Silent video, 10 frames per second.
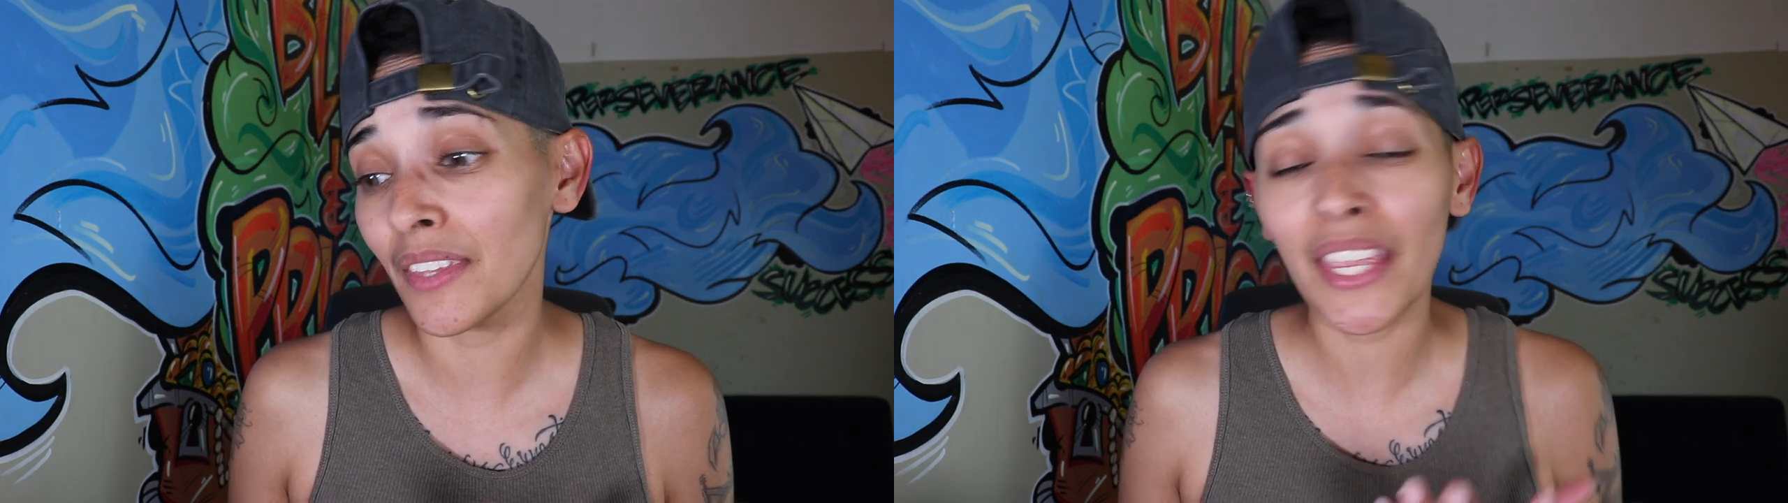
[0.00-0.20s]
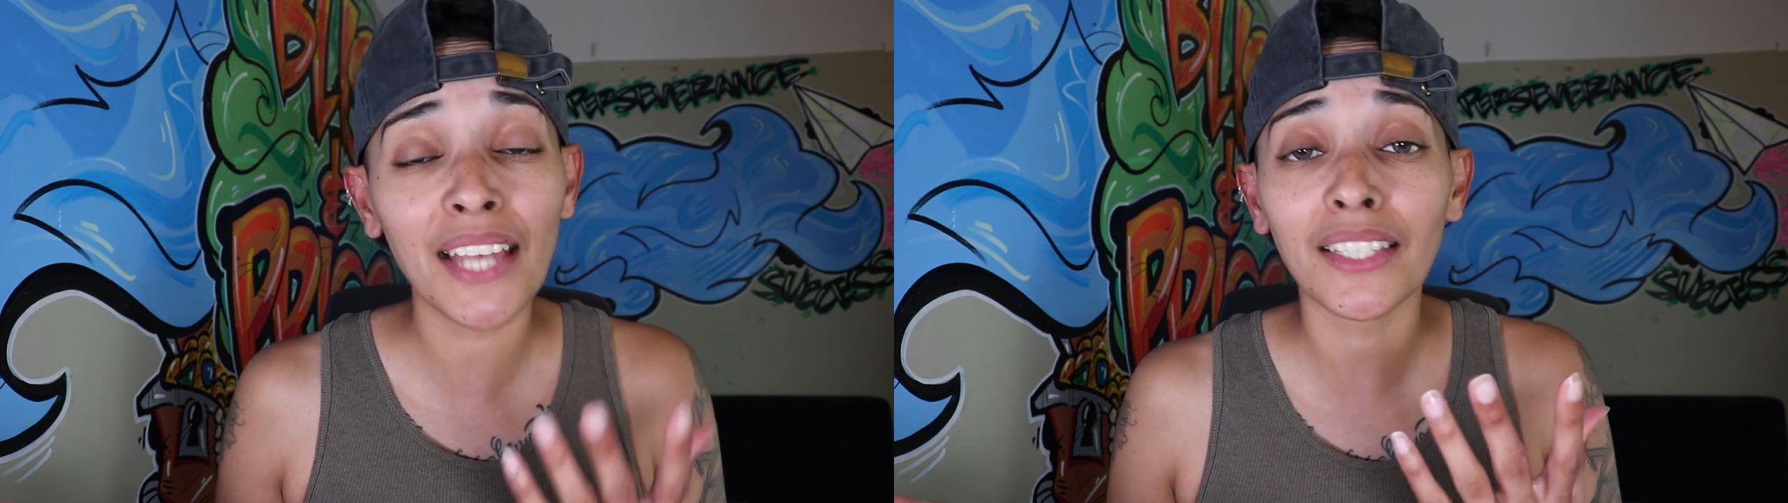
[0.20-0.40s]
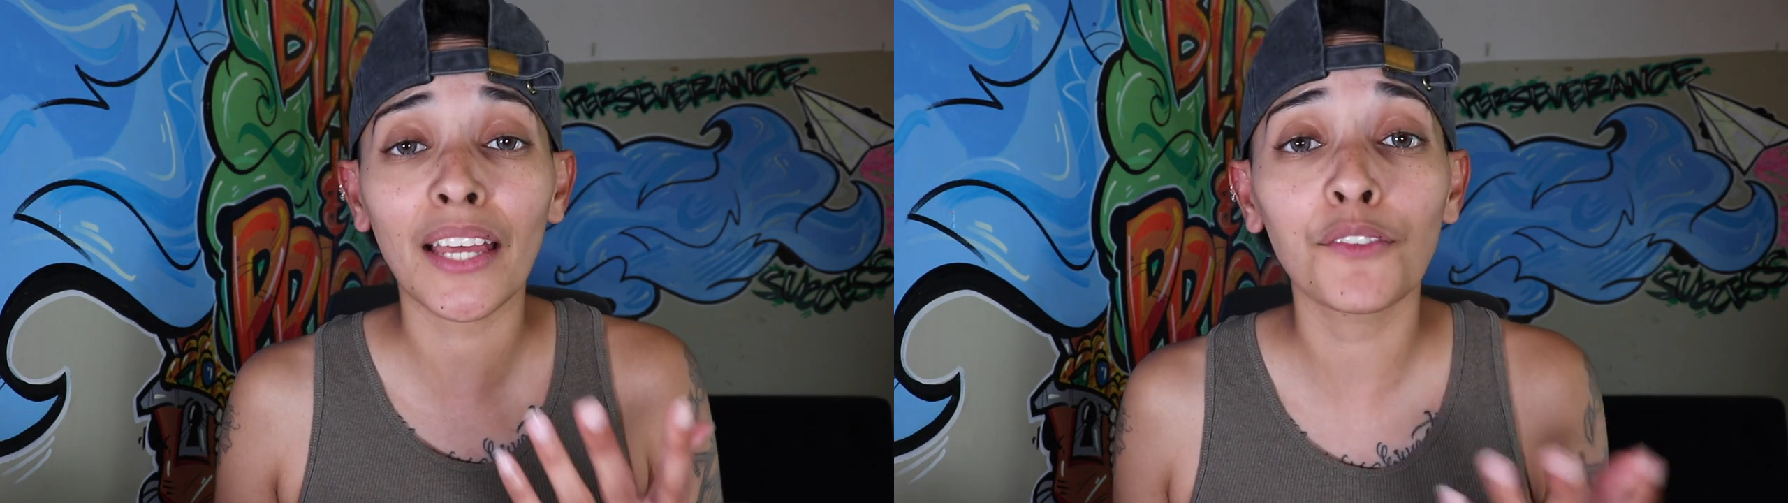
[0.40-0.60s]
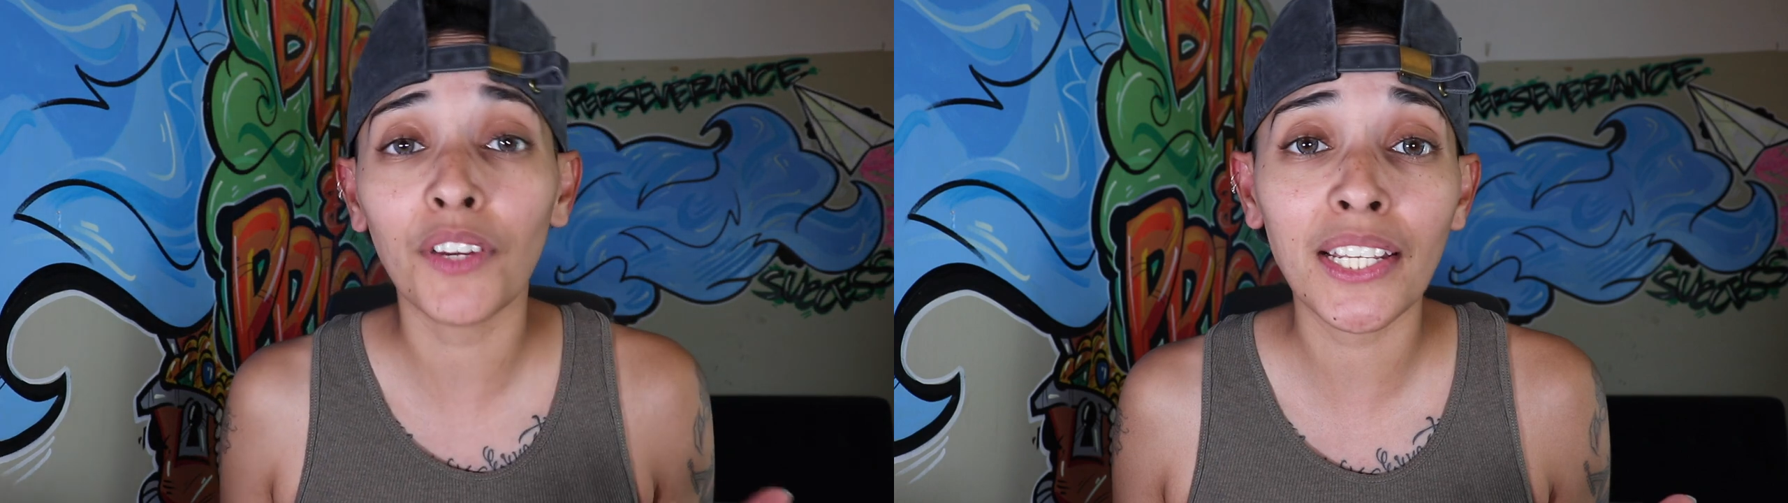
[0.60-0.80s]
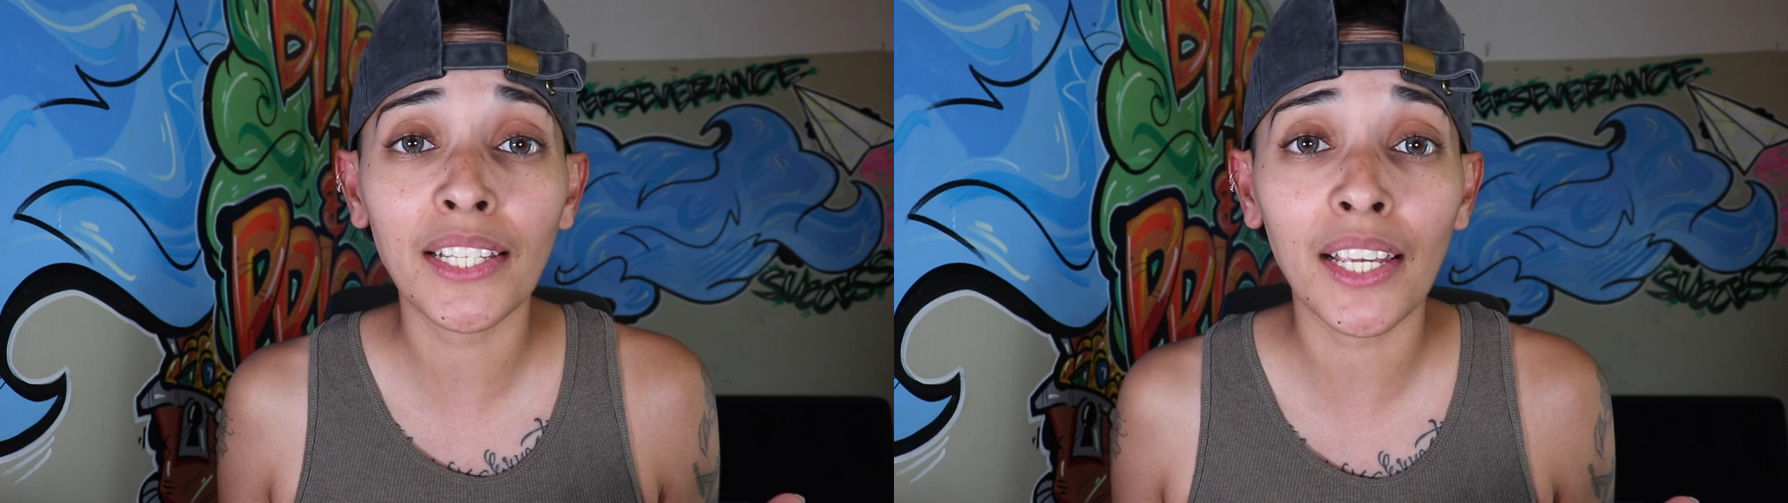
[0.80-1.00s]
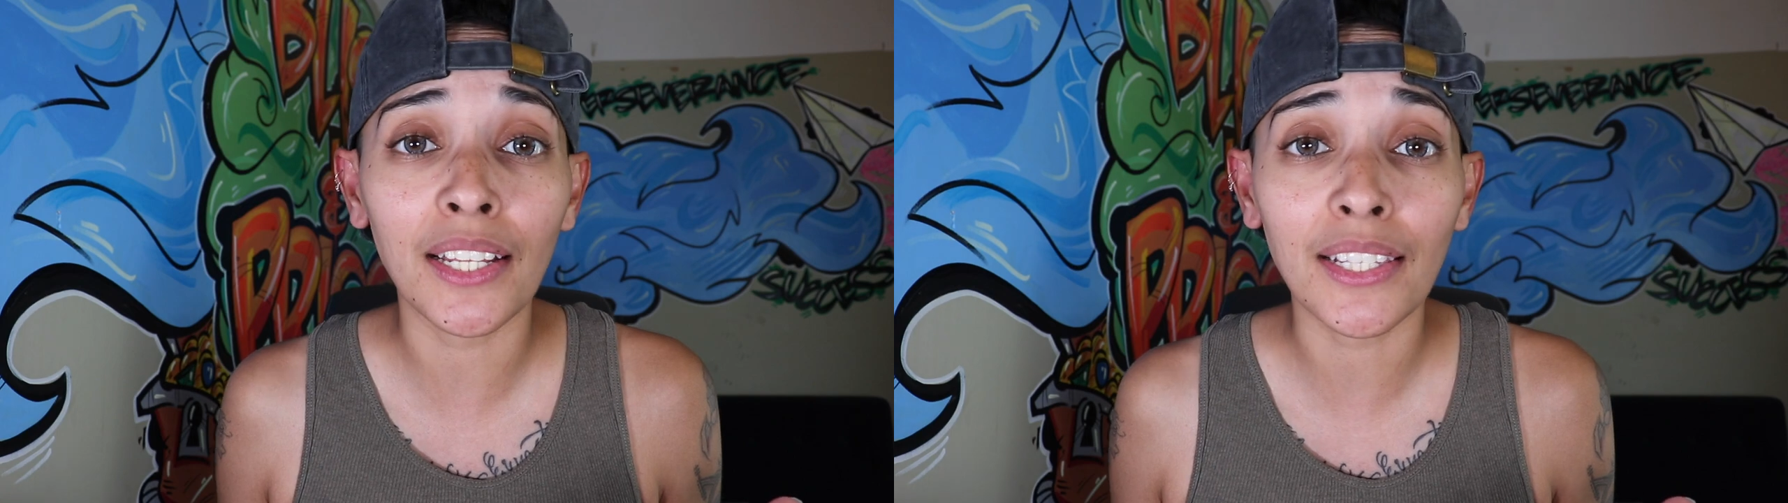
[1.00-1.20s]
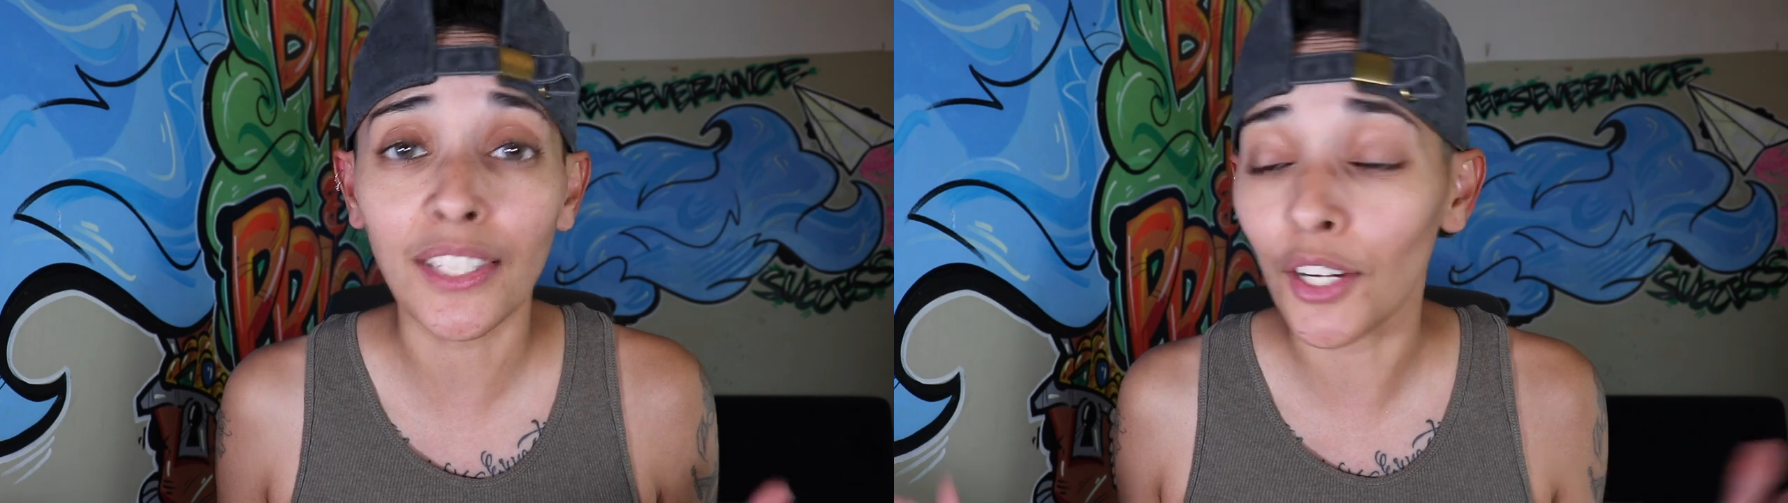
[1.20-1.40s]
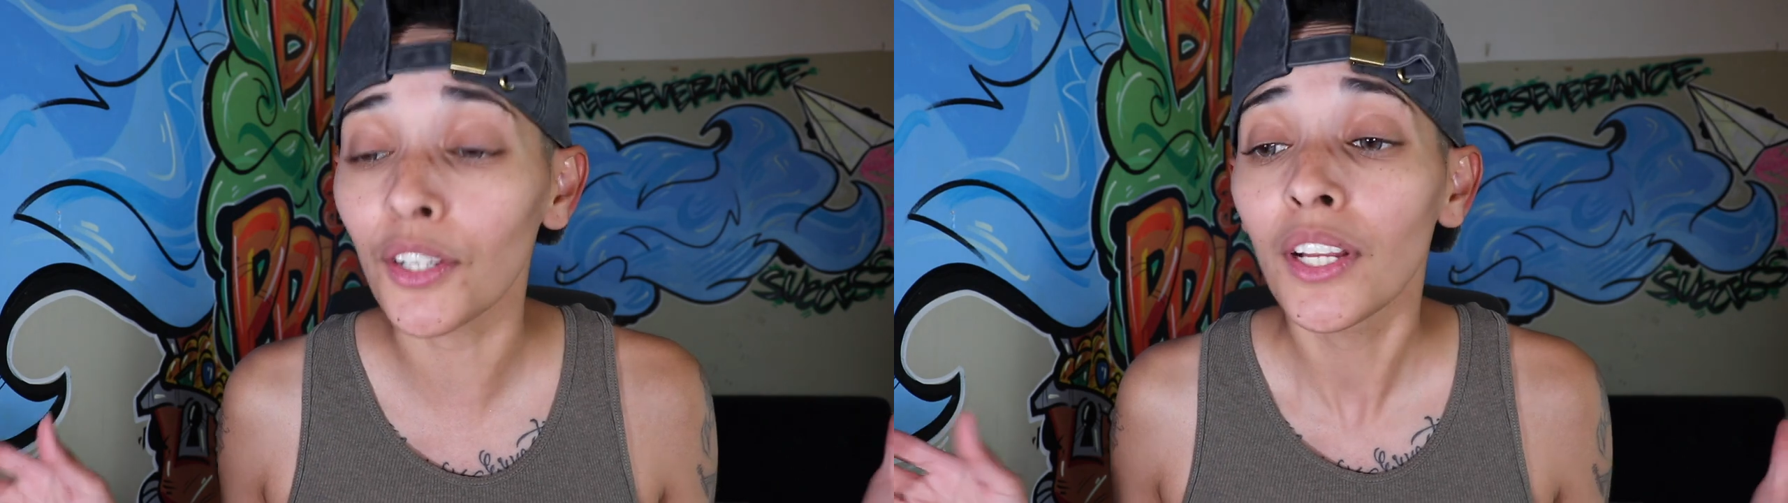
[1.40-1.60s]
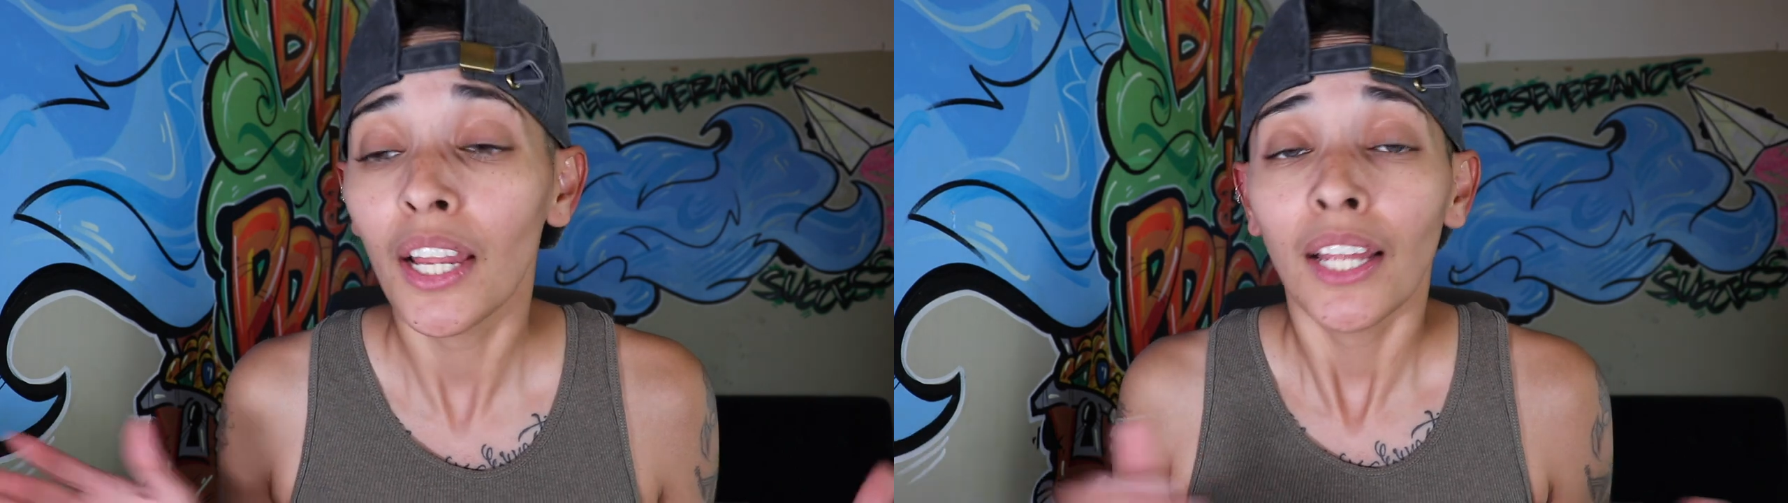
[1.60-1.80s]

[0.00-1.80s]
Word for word: he has a lot of funny skits, so